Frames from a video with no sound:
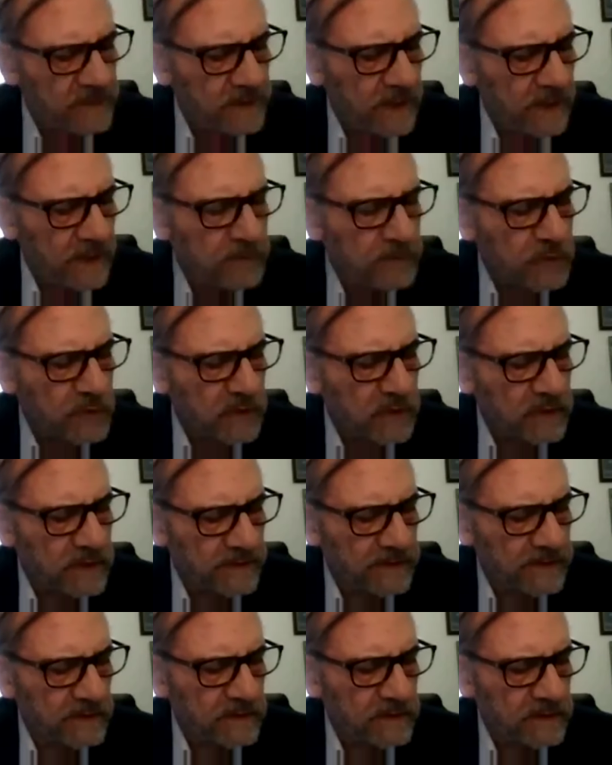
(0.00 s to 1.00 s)
was going
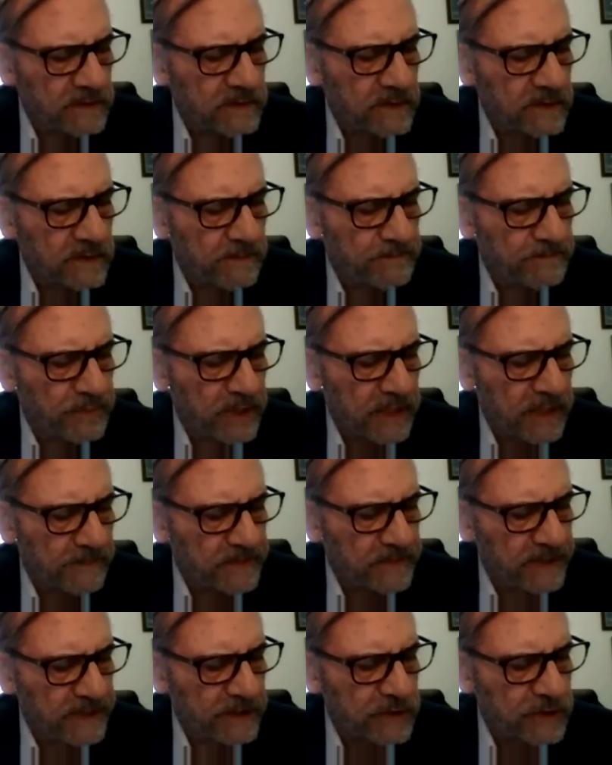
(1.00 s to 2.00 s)
to bring
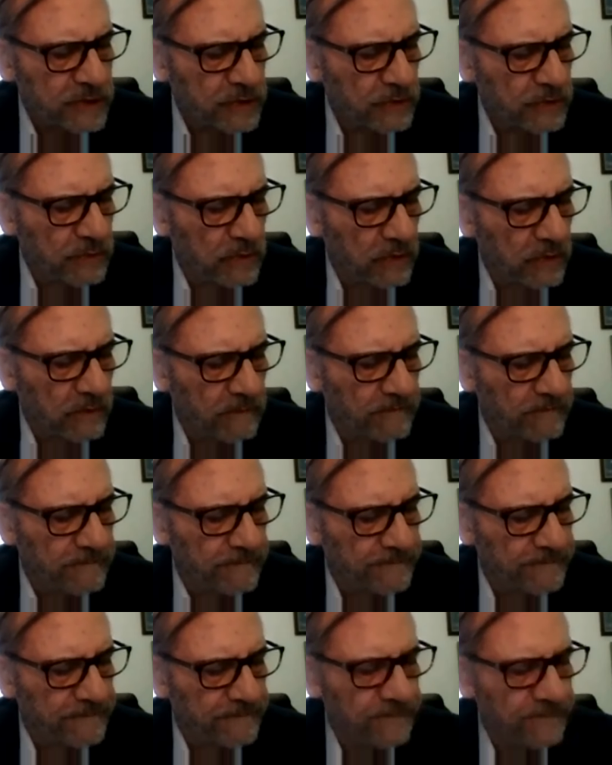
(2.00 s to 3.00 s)
up the issue
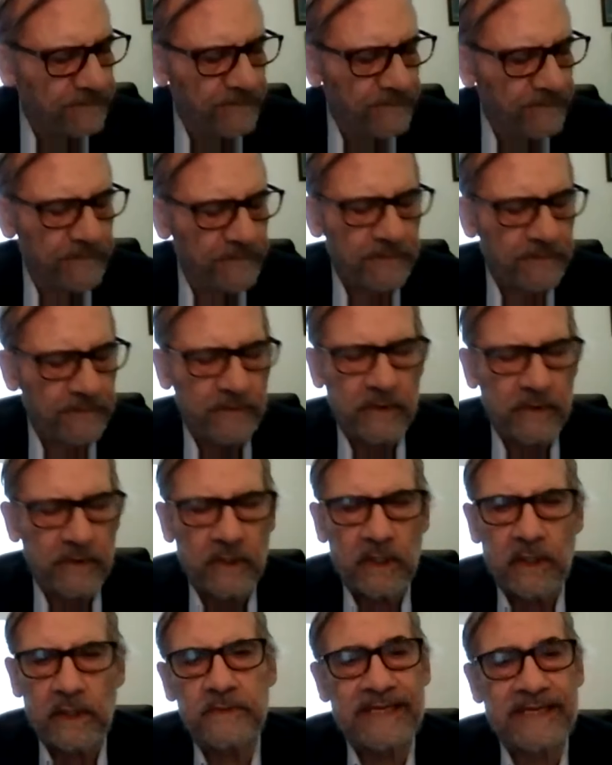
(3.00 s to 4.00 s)
of
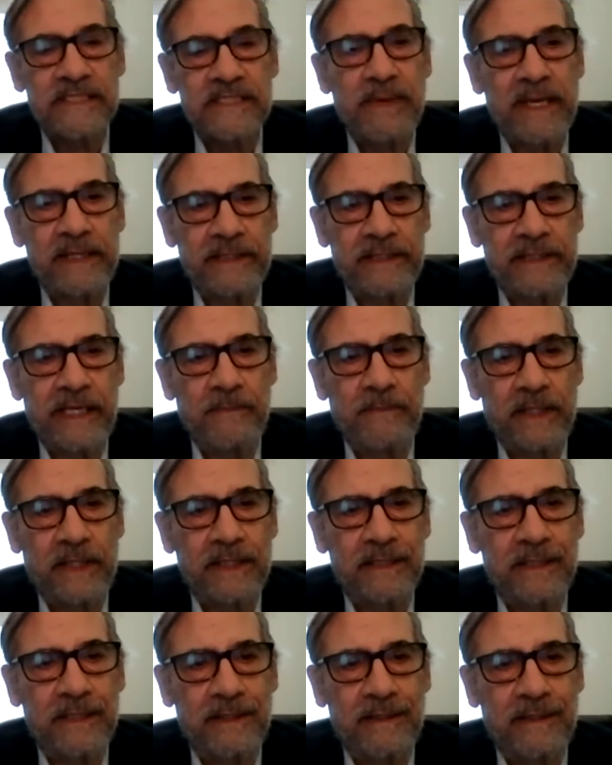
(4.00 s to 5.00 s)
the next
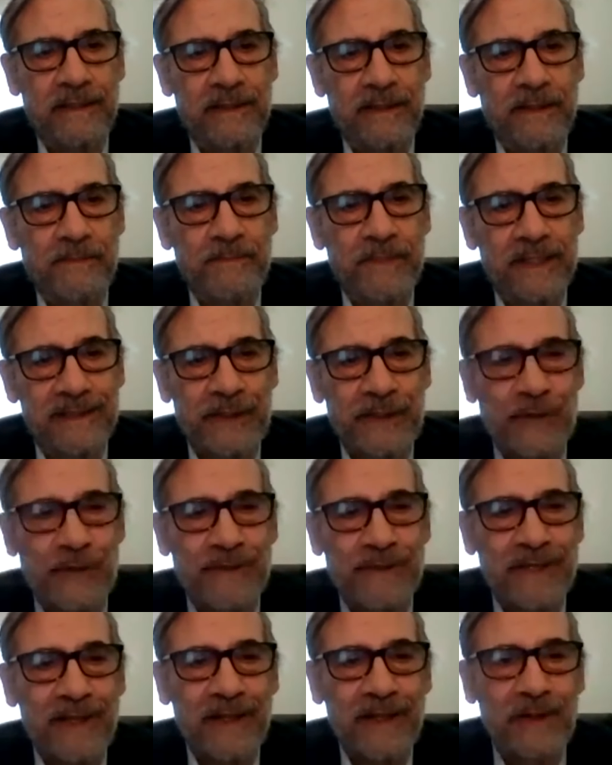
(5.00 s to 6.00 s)
pandemic a bit later,
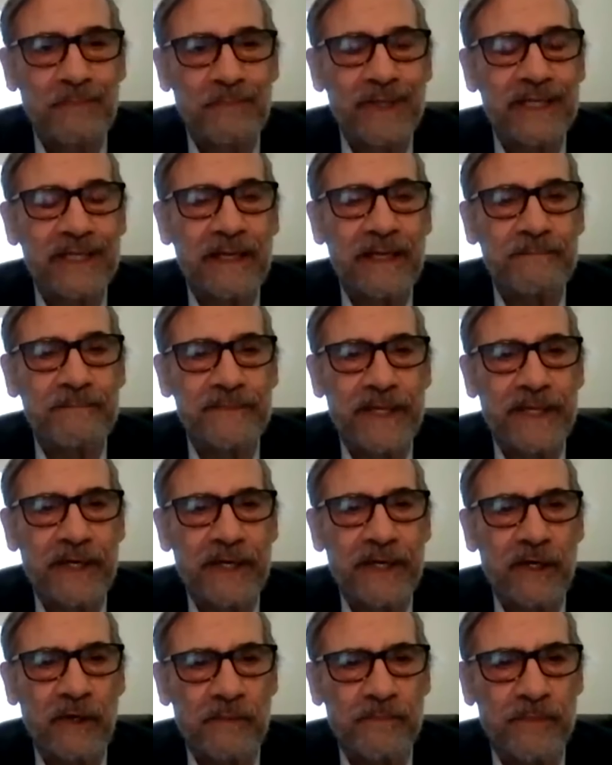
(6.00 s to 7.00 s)
but I'll bring it up
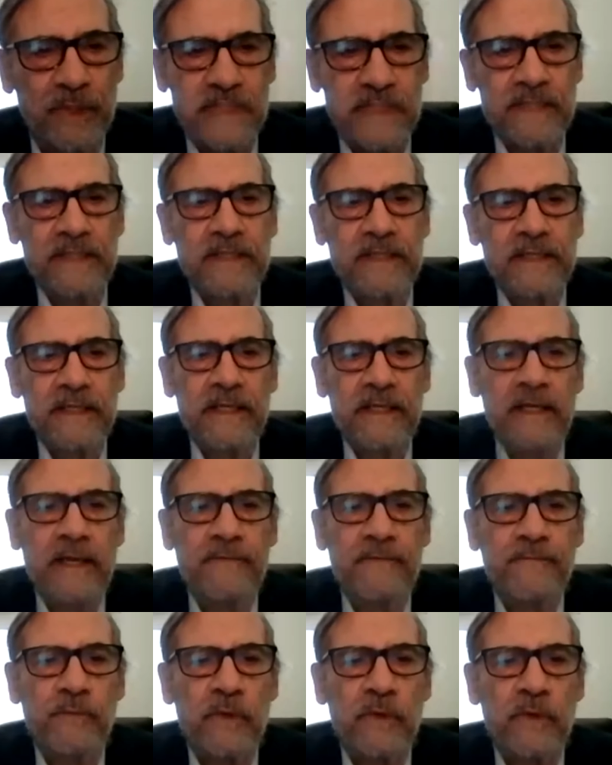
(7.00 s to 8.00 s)
now, because
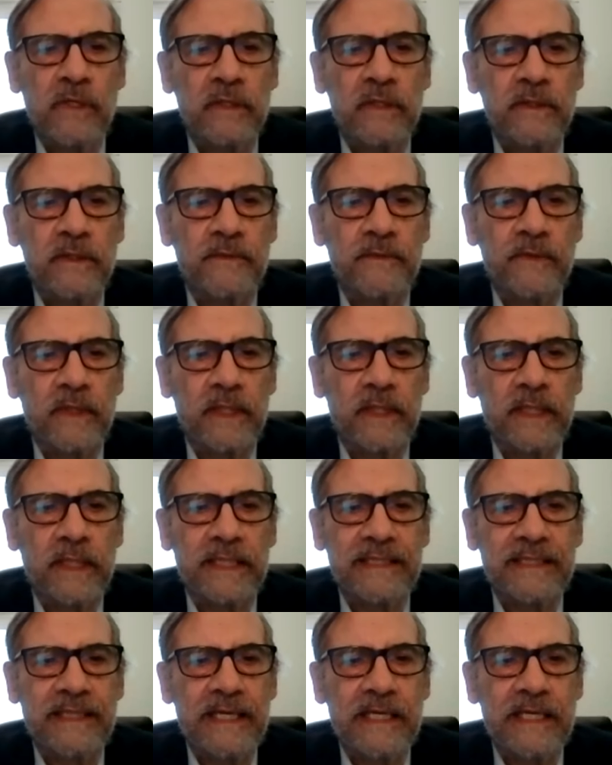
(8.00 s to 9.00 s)
if we're
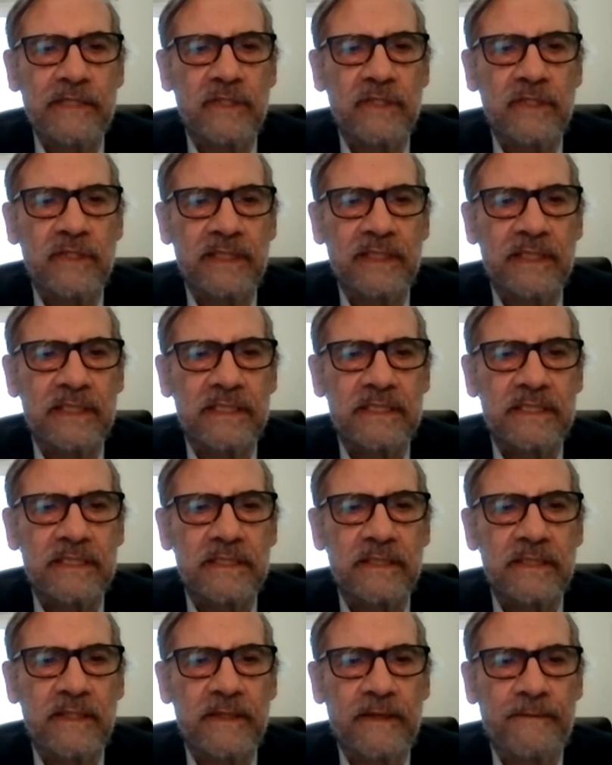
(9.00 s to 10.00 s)
engaged in
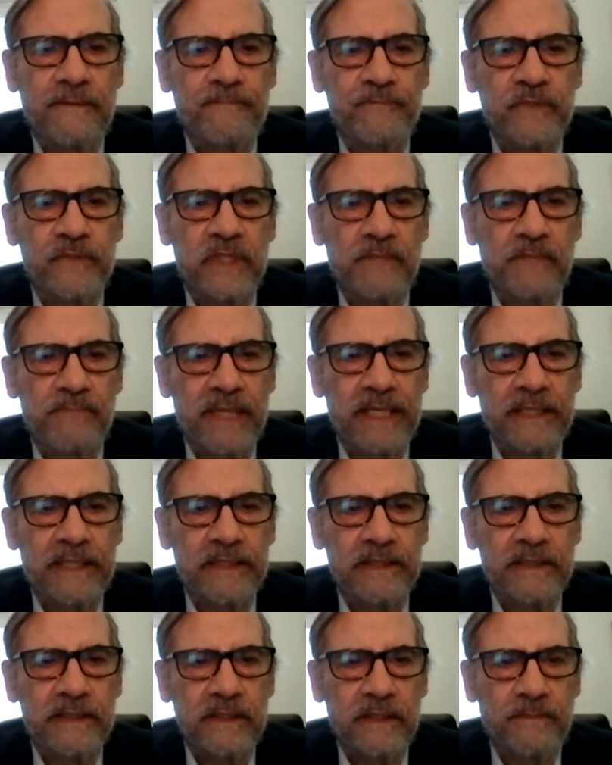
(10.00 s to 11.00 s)
this
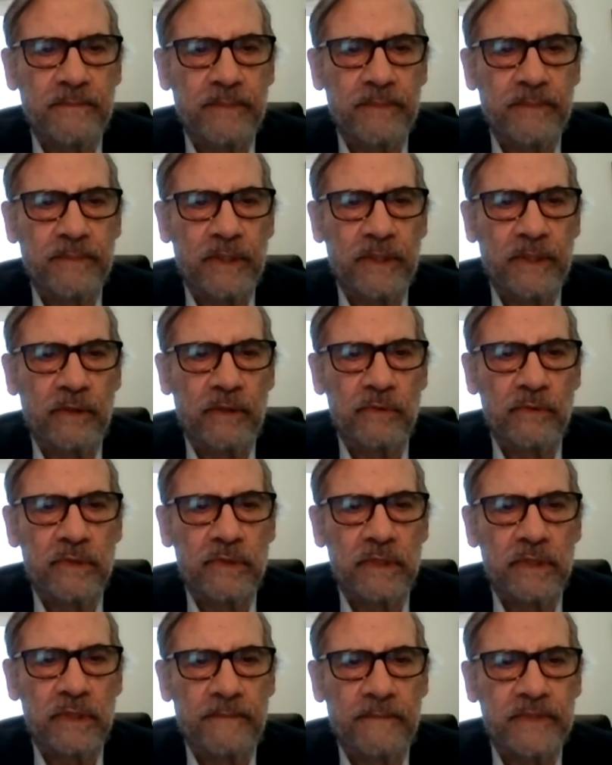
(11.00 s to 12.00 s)
debate about
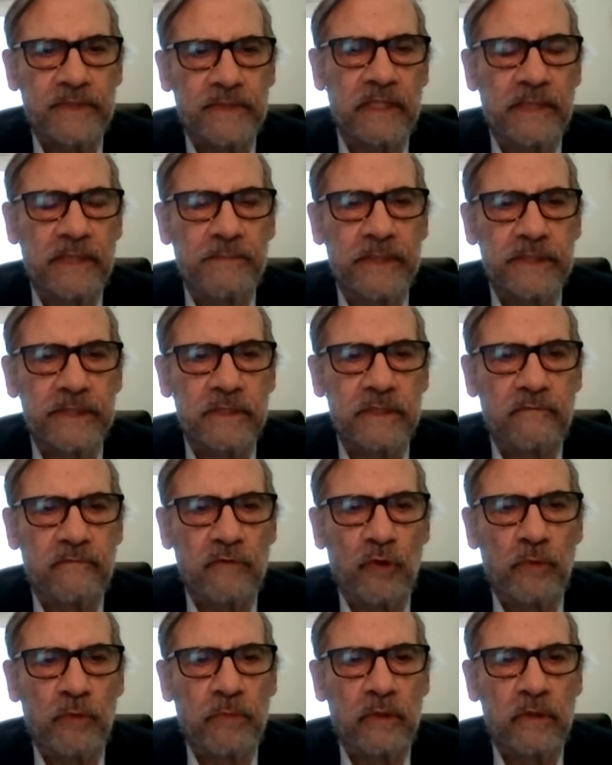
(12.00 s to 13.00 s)
the limits of
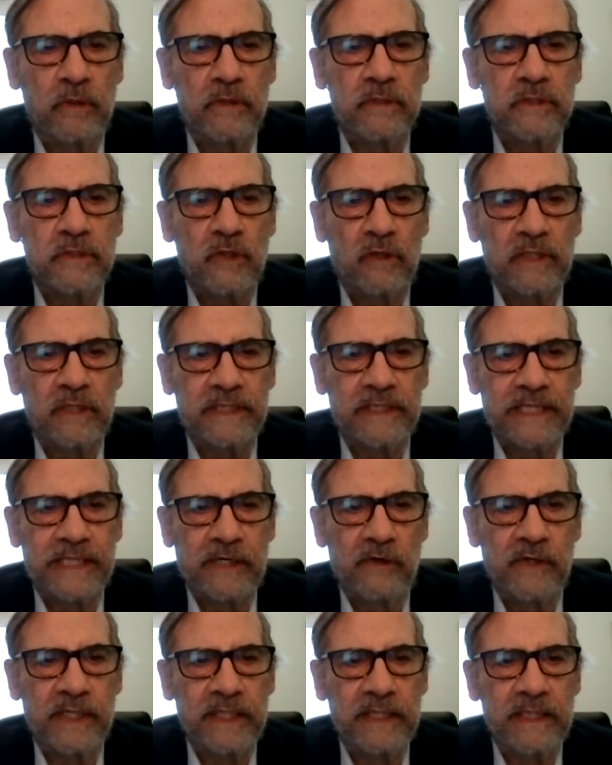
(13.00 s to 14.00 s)
global
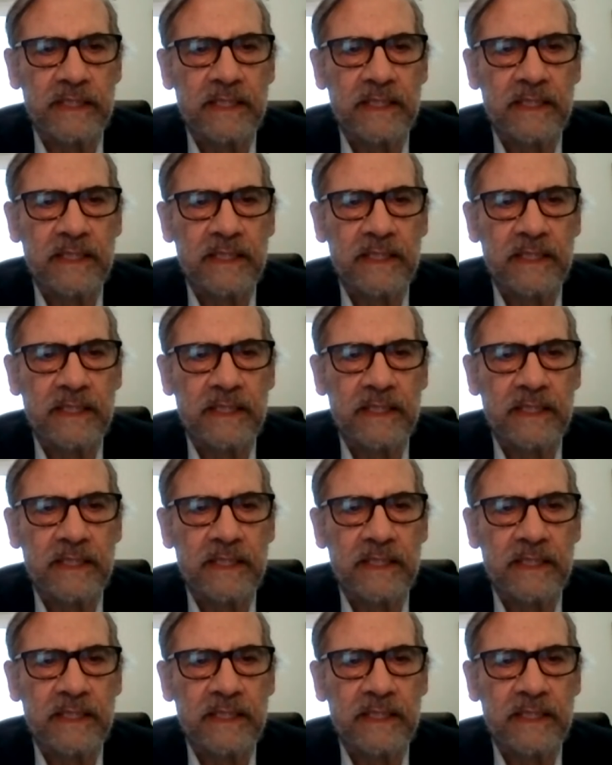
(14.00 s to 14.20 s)
solidarity